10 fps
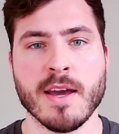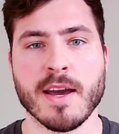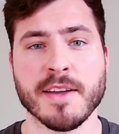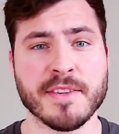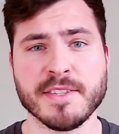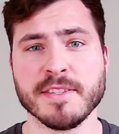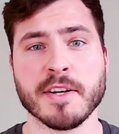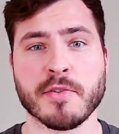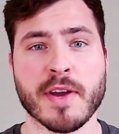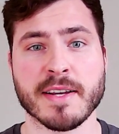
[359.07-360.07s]
And this is a
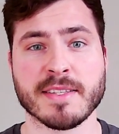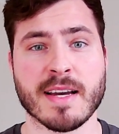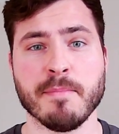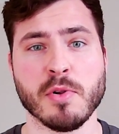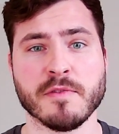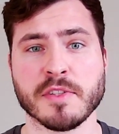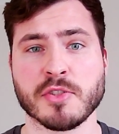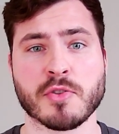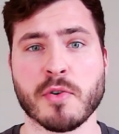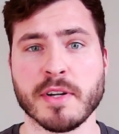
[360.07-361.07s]
great example of a
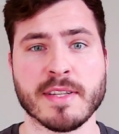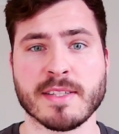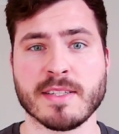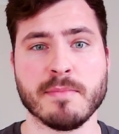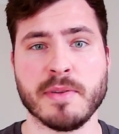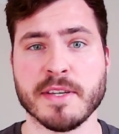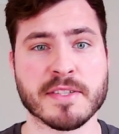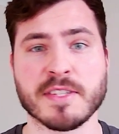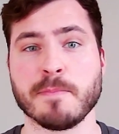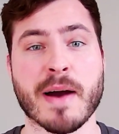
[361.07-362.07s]
story that simply
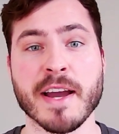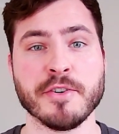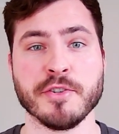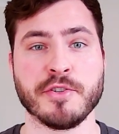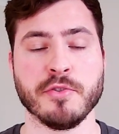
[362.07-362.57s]
inspired you